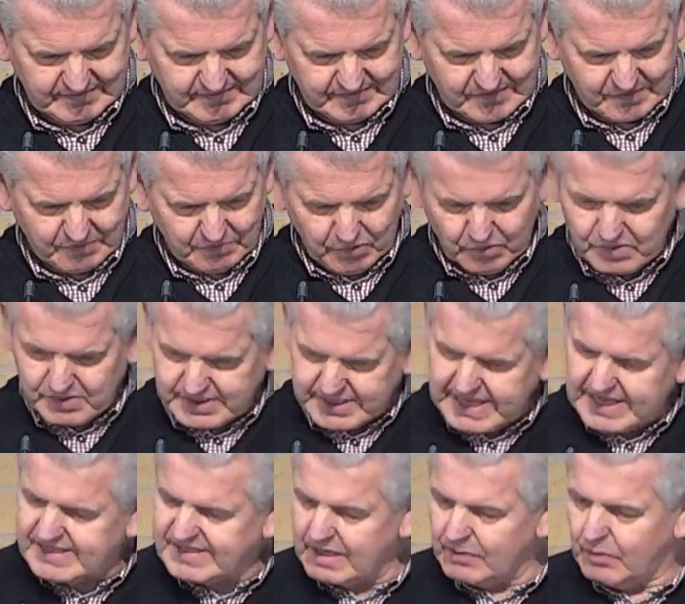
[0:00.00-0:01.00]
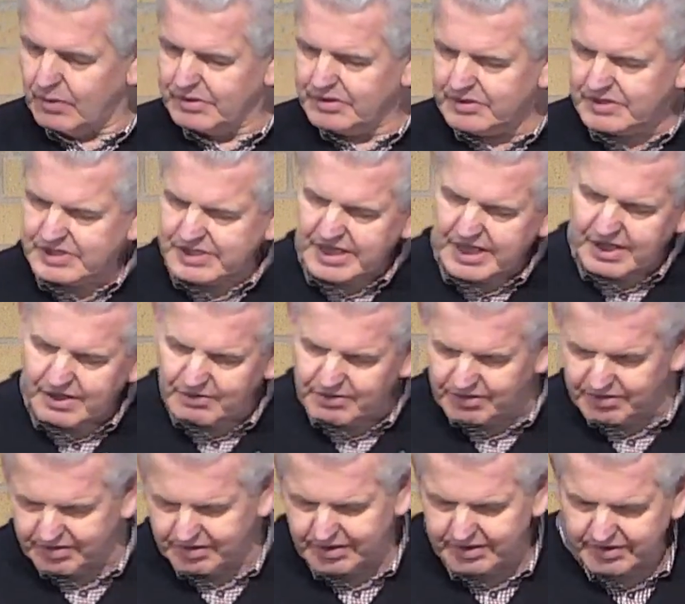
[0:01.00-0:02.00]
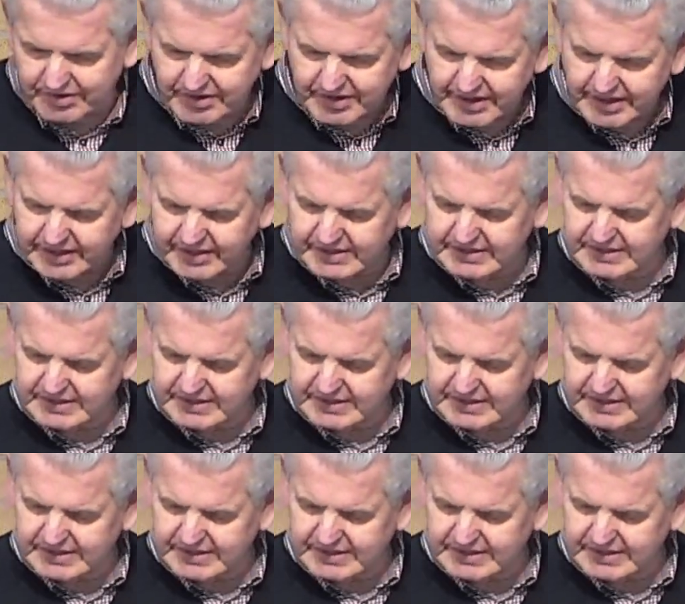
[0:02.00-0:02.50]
Paul says, I want you to know the third thing